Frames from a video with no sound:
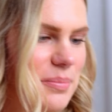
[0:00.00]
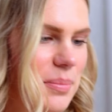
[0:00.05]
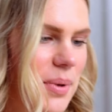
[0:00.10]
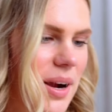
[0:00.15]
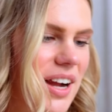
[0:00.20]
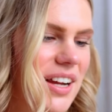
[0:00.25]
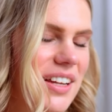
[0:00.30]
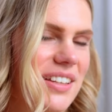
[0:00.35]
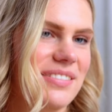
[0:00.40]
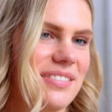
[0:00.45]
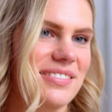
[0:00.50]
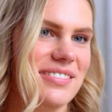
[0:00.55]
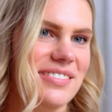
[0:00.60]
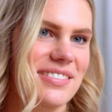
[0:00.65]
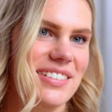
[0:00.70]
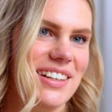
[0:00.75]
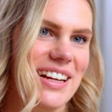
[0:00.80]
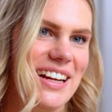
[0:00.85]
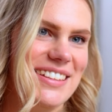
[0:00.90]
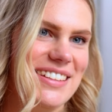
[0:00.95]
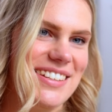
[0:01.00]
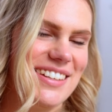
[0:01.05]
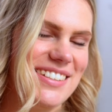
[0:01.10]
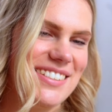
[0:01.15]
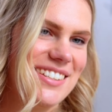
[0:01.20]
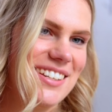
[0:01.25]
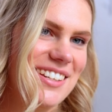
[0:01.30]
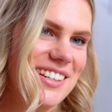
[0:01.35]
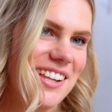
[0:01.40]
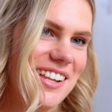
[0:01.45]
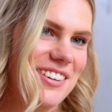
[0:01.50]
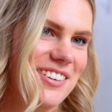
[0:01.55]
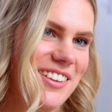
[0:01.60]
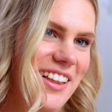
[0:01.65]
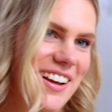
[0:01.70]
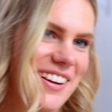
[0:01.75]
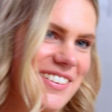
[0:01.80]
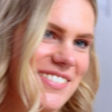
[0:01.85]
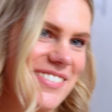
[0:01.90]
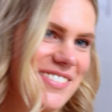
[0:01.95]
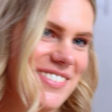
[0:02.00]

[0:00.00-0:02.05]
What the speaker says: Brian. It's us in another life.